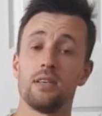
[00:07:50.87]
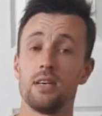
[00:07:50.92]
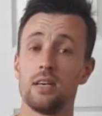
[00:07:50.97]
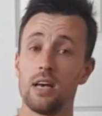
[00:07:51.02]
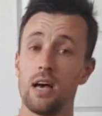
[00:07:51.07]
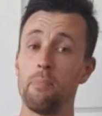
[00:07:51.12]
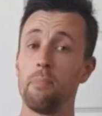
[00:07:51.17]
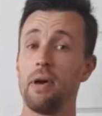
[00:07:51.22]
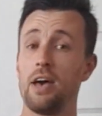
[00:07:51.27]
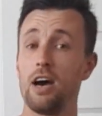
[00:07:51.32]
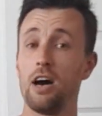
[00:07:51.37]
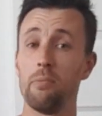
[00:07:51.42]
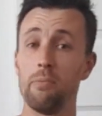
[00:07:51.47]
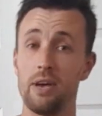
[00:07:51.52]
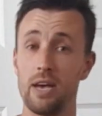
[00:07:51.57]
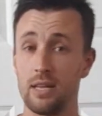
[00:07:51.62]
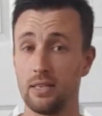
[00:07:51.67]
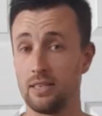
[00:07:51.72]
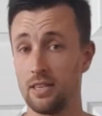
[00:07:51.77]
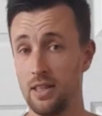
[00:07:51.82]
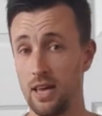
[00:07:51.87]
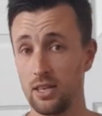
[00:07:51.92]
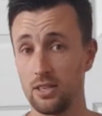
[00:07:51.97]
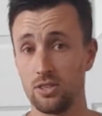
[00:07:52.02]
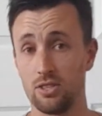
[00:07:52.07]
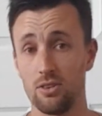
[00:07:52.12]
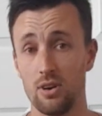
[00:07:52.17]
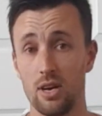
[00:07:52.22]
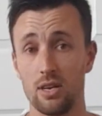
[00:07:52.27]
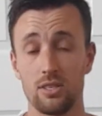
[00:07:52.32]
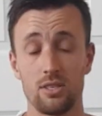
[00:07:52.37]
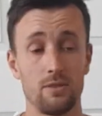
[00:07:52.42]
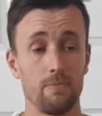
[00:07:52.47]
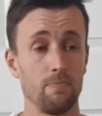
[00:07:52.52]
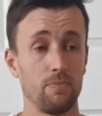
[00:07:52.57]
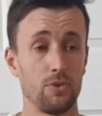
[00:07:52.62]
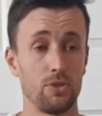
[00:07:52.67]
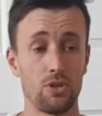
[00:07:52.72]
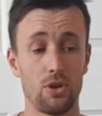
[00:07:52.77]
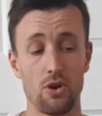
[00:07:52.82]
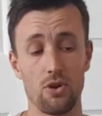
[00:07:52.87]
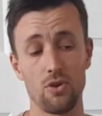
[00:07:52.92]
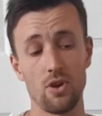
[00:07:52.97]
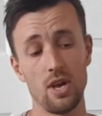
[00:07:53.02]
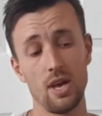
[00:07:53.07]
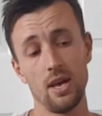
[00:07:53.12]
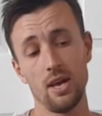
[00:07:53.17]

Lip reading: a power band to that stretch. So